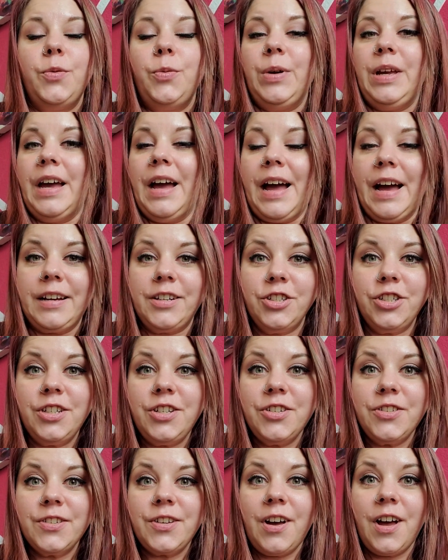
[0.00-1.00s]
we actually
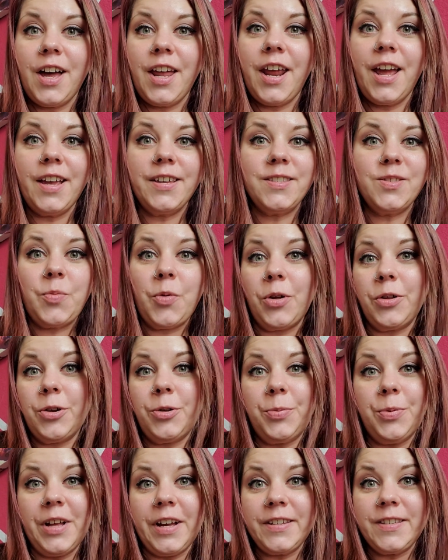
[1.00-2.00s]
just got a small little
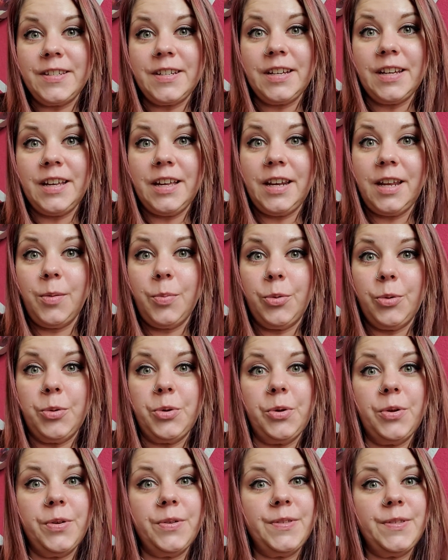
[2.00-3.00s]
plastic kiddie
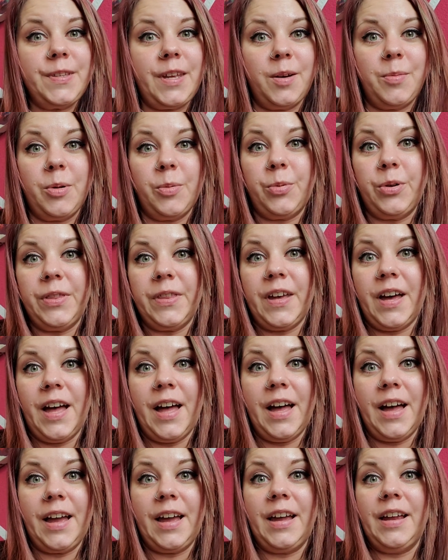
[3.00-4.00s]
pool, set him up with a
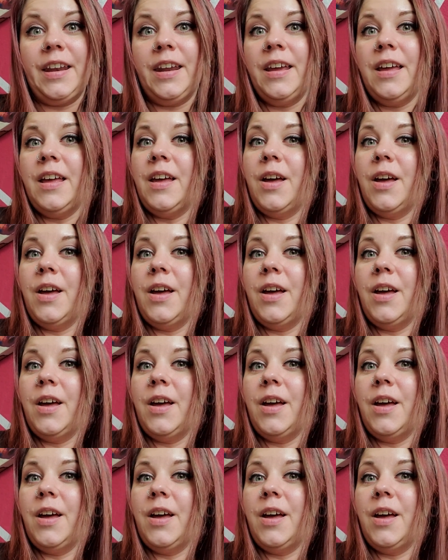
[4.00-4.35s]
hide,